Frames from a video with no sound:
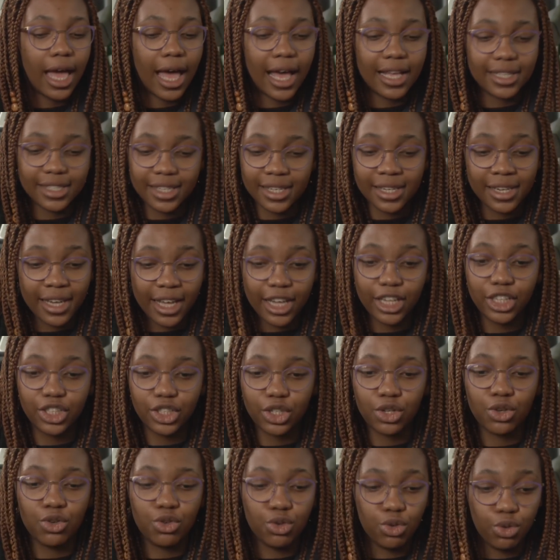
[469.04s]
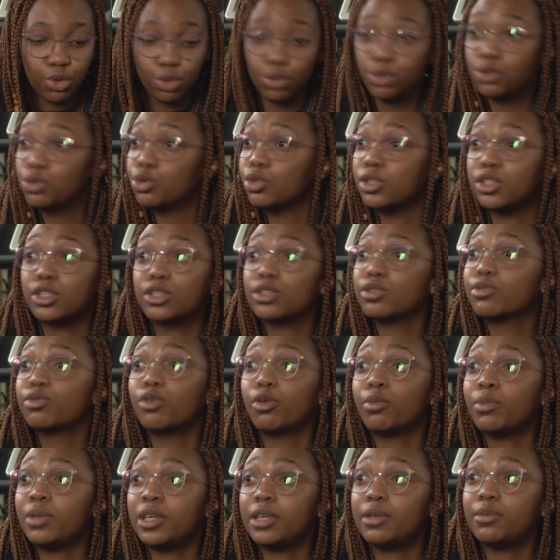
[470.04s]
as a nation, new to this
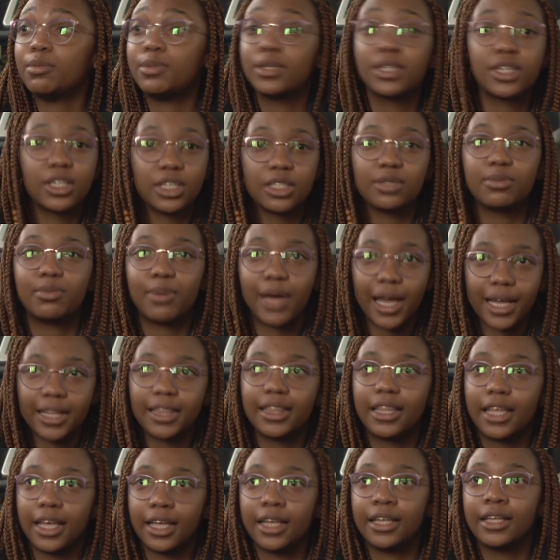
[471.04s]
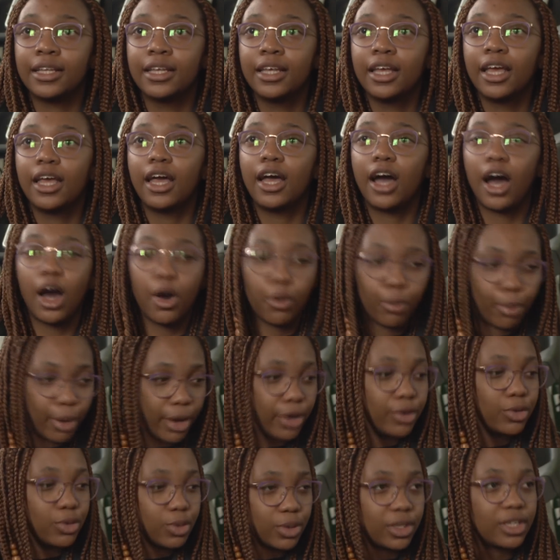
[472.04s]
for me, because back then, our
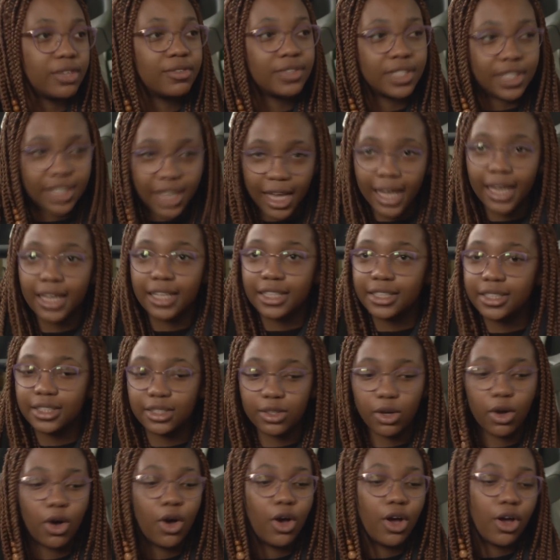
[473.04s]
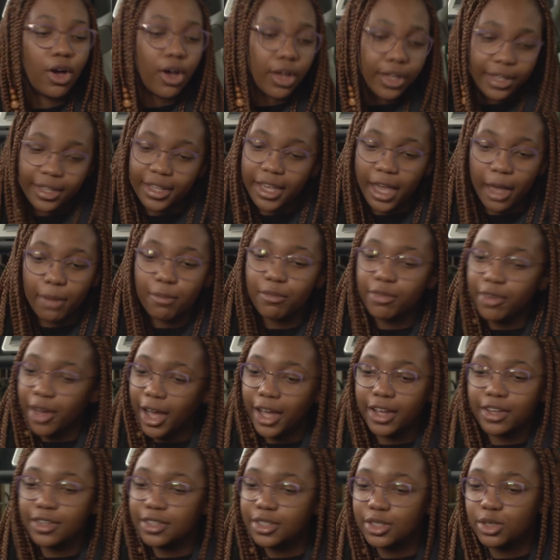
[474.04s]
parents would even tell us on
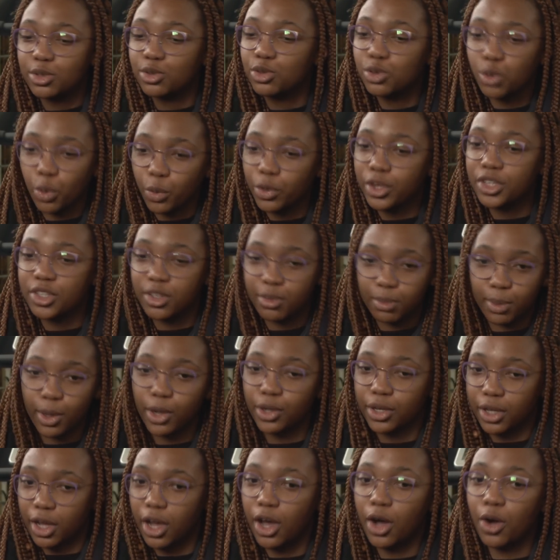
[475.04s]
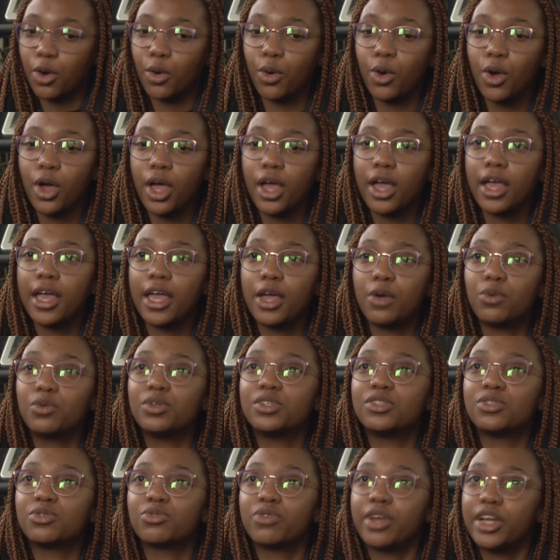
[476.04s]
campfires and stories about how it
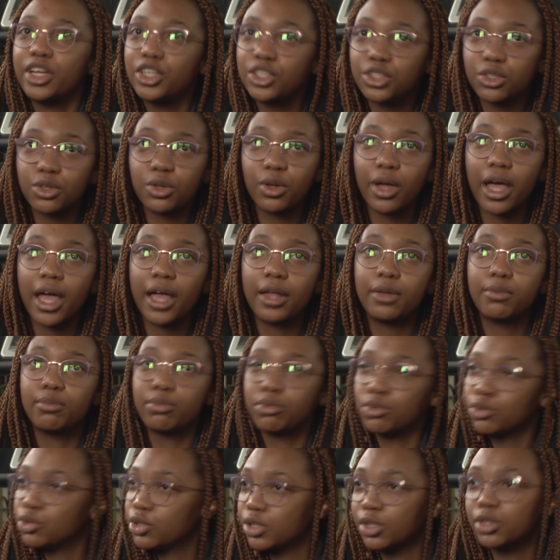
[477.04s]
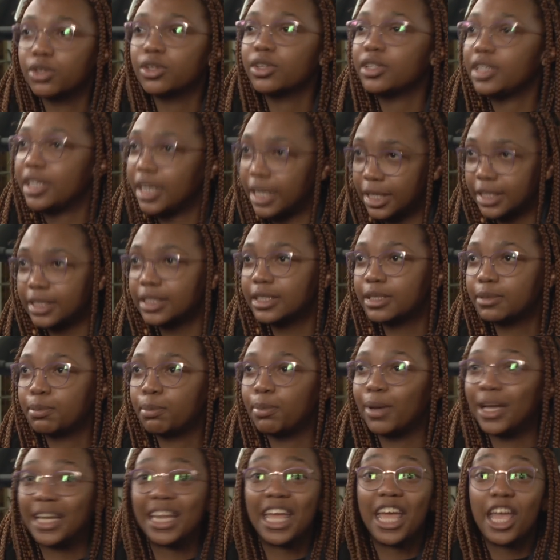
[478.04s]
was racial and brutal, yes,
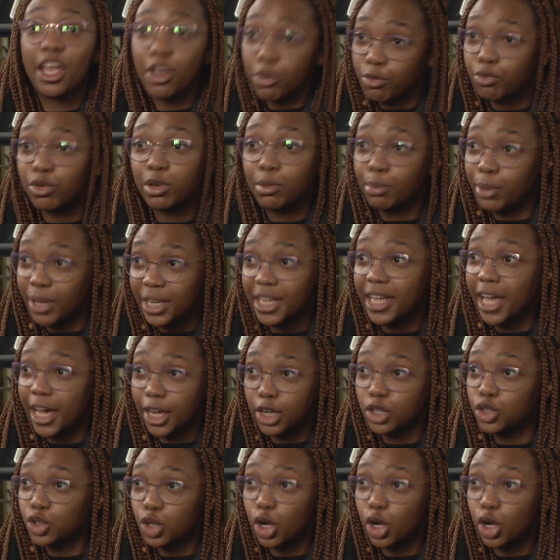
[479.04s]
but everybody had a